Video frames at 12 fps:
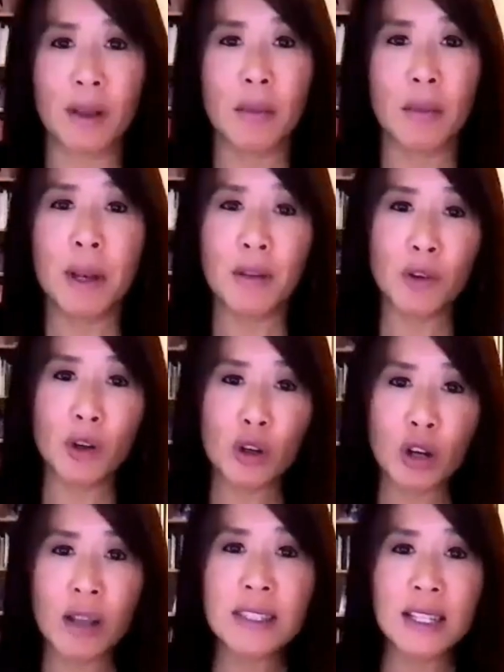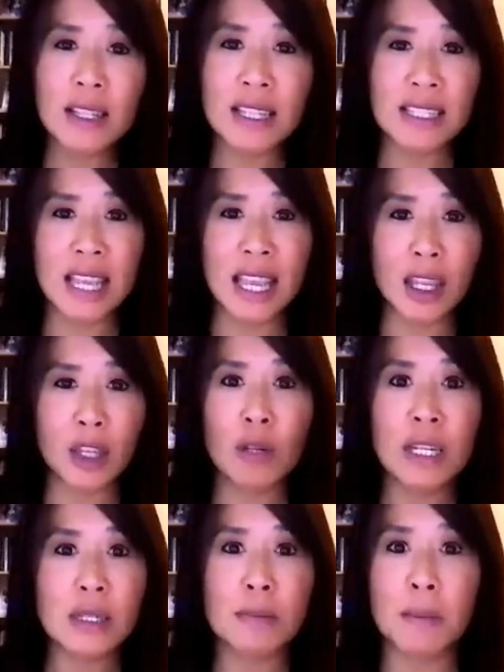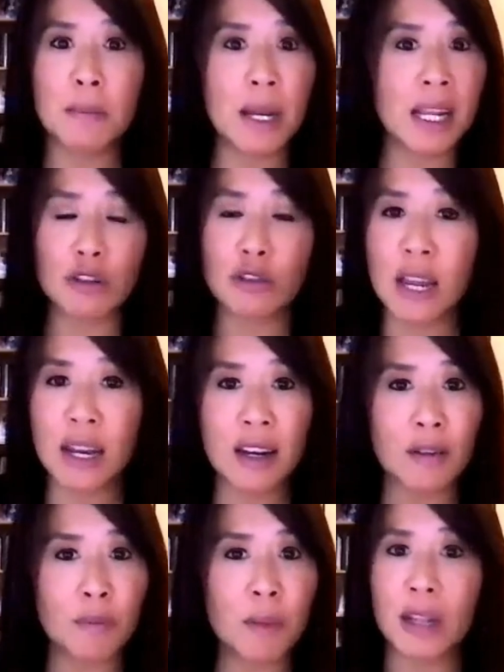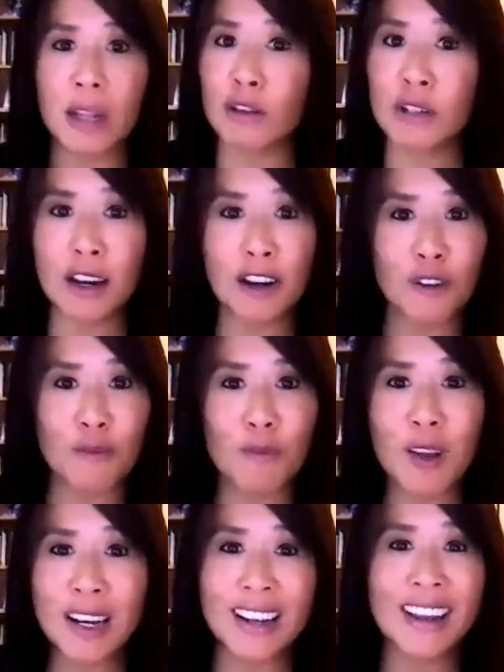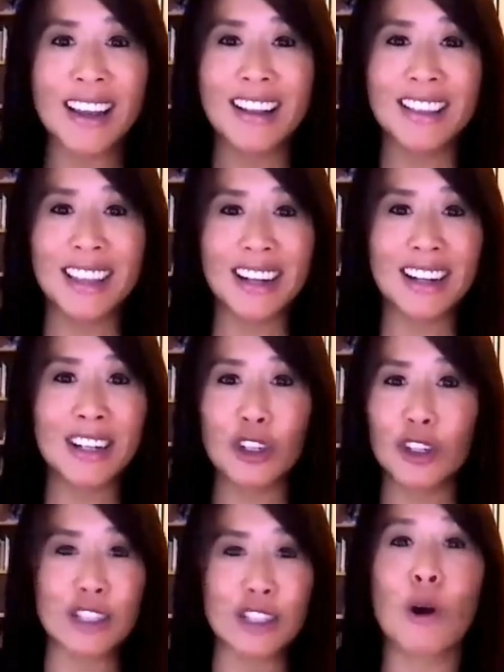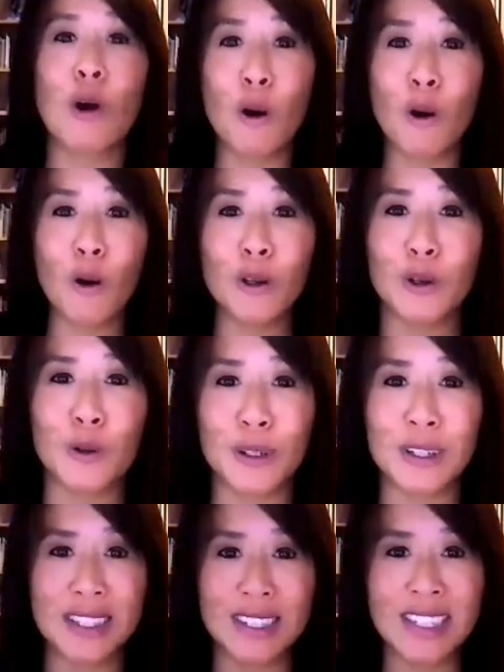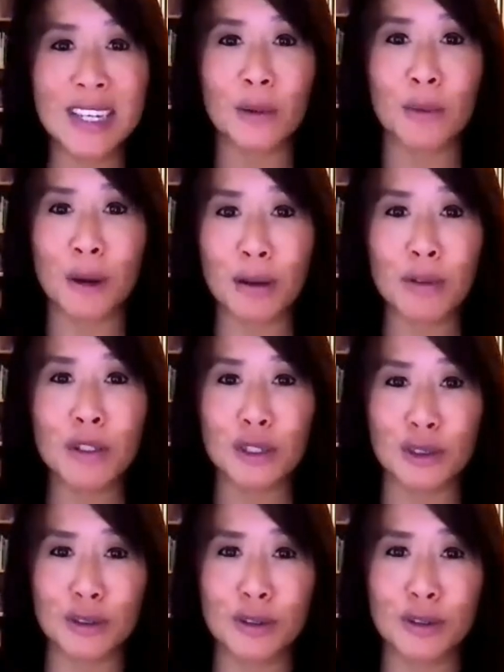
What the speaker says: But if you're constantly saying you need to make money, there's not enough money, then that's all you're going to see around you.